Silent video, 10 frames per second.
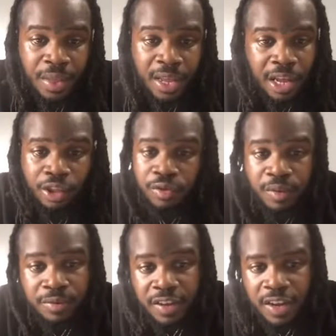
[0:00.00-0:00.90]
Get you
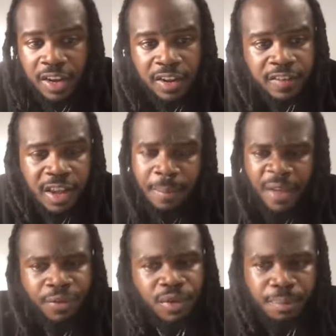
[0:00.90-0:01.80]
some teas. Get my
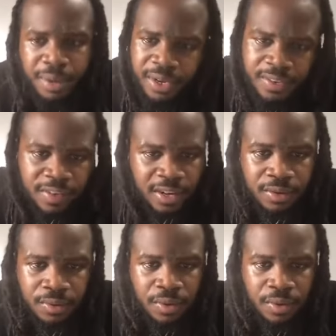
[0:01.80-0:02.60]
3 bitters in you.